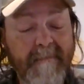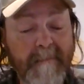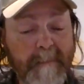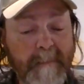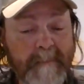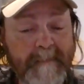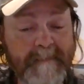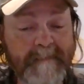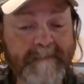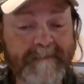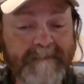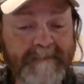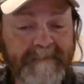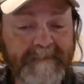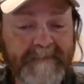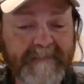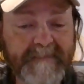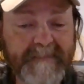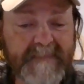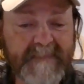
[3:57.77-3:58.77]

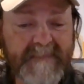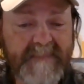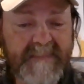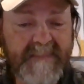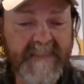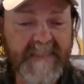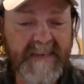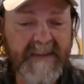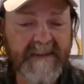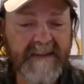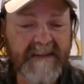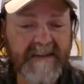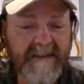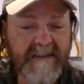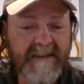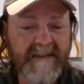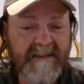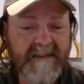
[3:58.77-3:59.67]
(no one is talking)